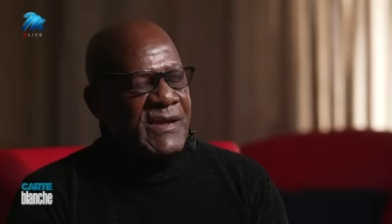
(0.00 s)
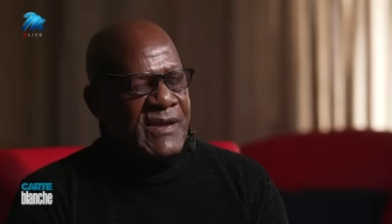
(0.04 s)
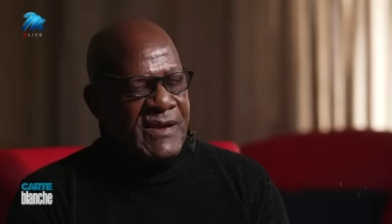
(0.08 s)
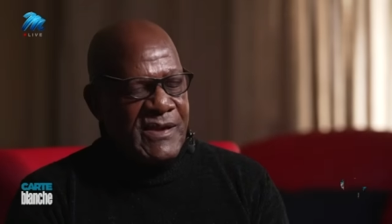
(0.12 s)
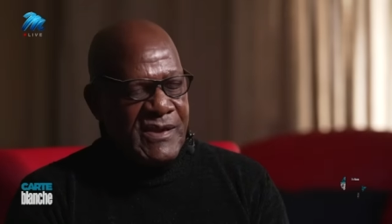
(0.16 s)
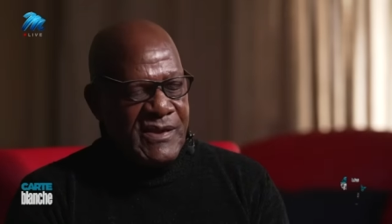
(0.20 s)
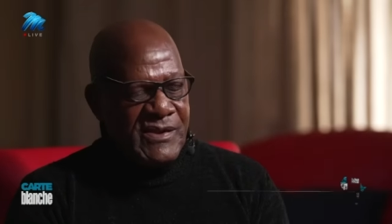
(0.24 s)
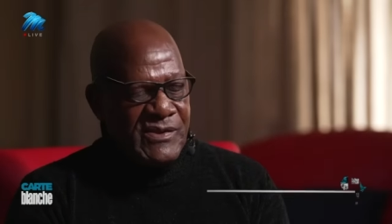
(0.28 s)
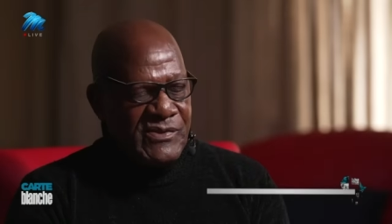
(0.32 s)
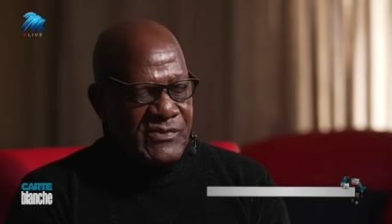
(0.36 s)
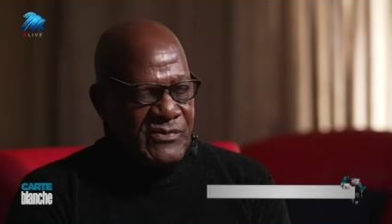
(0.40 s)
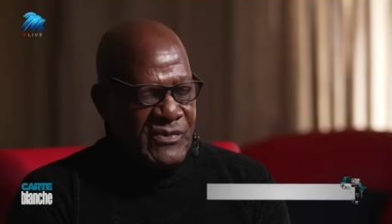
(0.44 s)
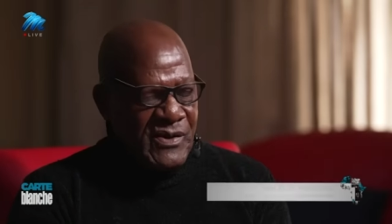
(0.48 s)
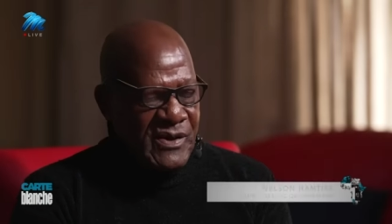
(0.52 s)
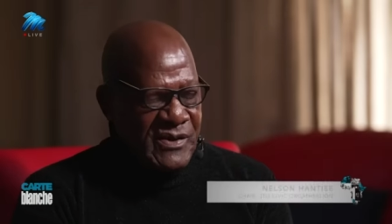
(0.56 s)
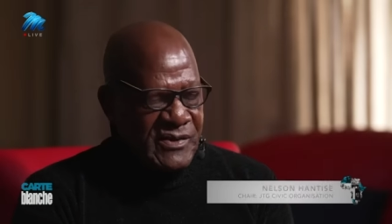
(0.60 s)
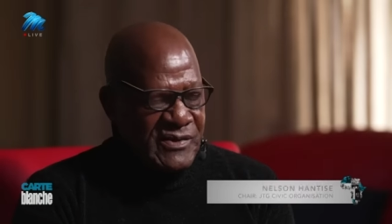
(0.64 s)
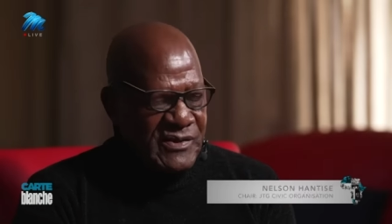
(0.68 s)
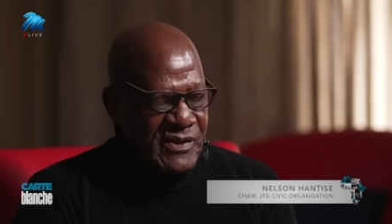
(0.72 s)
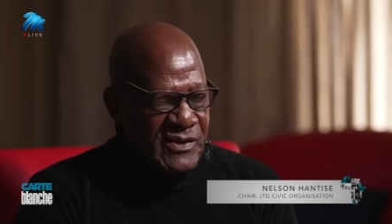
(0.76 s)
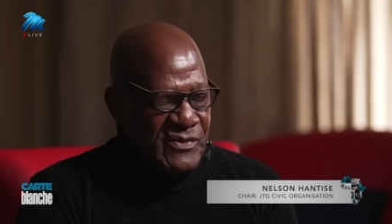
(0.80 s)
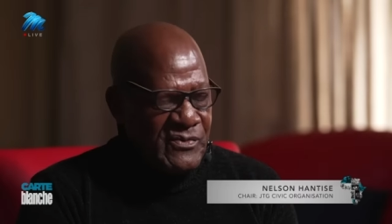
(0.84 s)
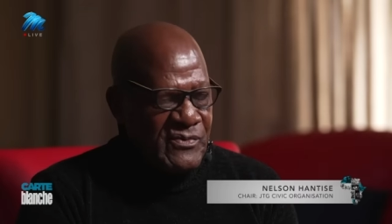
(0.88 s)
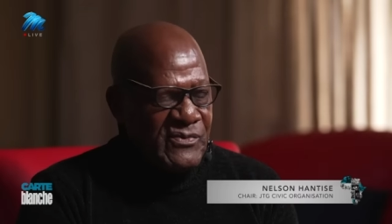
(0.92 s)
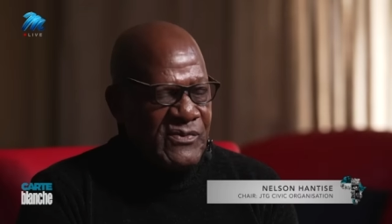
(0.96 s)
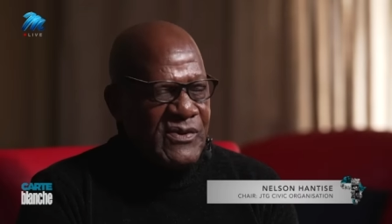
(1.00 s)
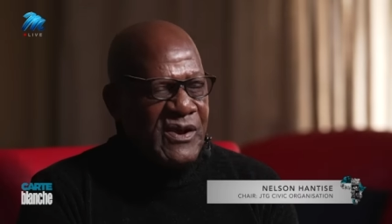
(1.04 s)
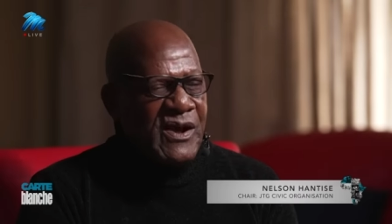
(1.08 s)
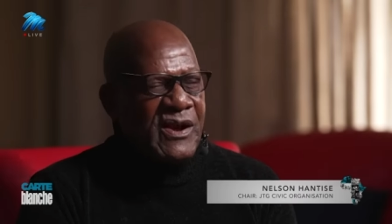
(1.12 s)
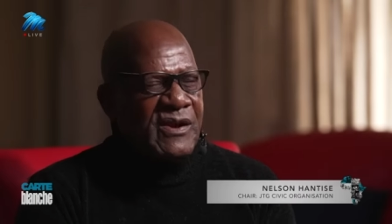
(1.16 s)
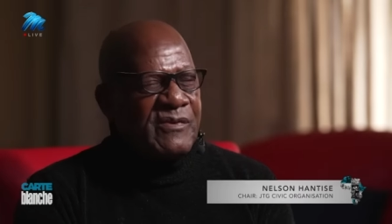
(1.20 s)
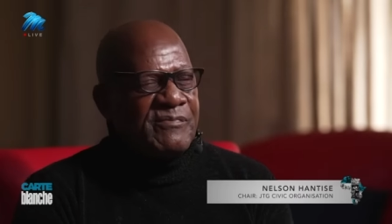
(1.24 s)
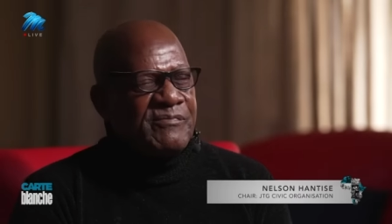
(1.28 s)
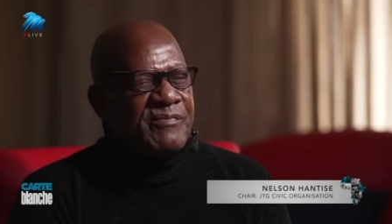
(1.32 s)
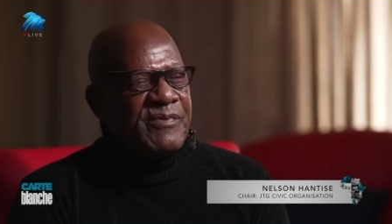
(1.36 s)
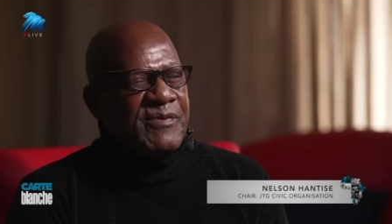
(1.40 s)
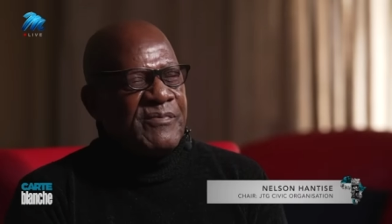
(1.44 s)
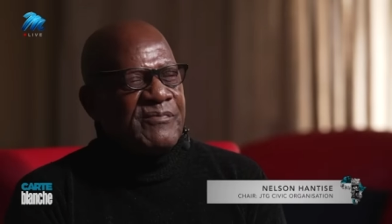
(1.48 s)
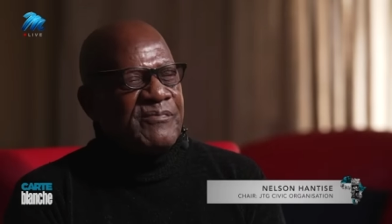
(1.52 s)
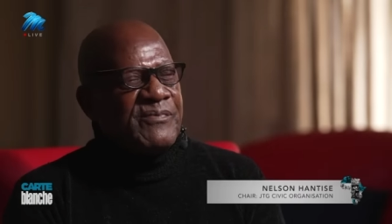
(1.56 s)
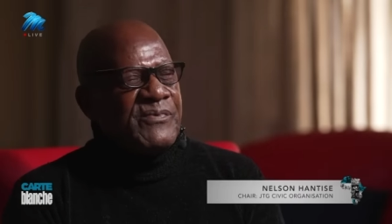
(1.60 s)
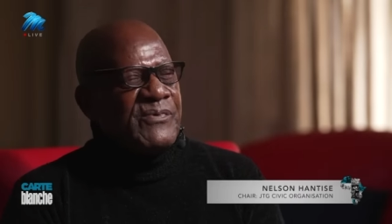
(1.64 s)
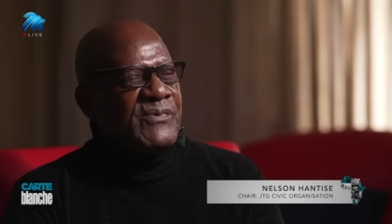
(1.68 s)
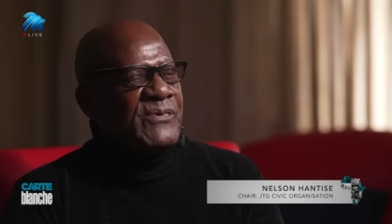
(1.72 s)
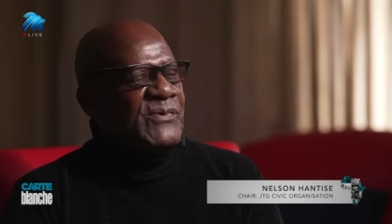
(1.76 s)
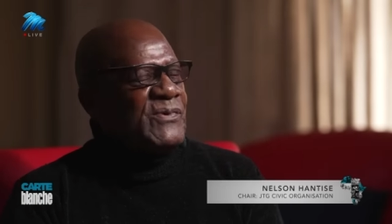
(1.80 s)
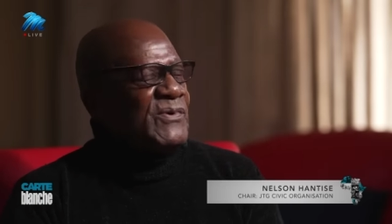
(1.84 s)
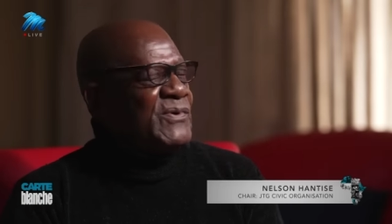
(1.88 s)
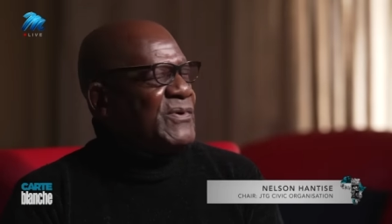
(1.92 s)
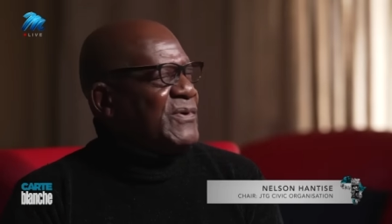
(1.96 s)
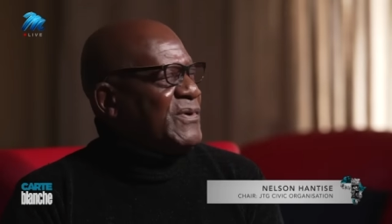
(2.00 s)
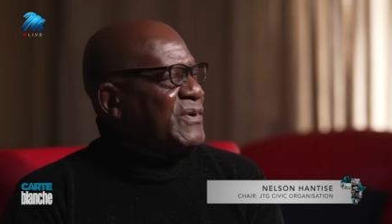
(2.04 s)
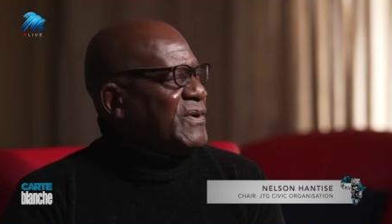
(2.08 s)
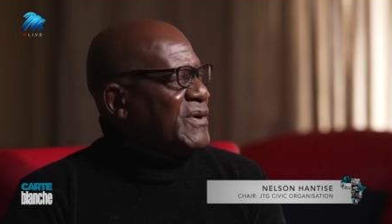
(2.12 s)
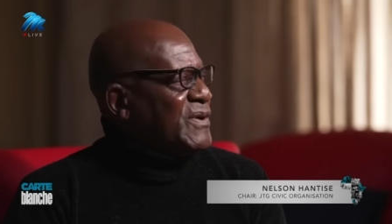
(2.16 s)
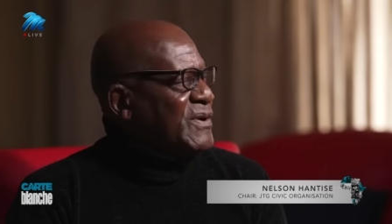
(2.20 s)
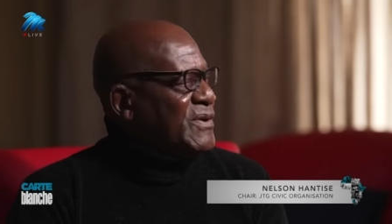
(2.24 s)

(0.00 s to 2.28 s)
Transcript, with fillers: uh, you are the local people,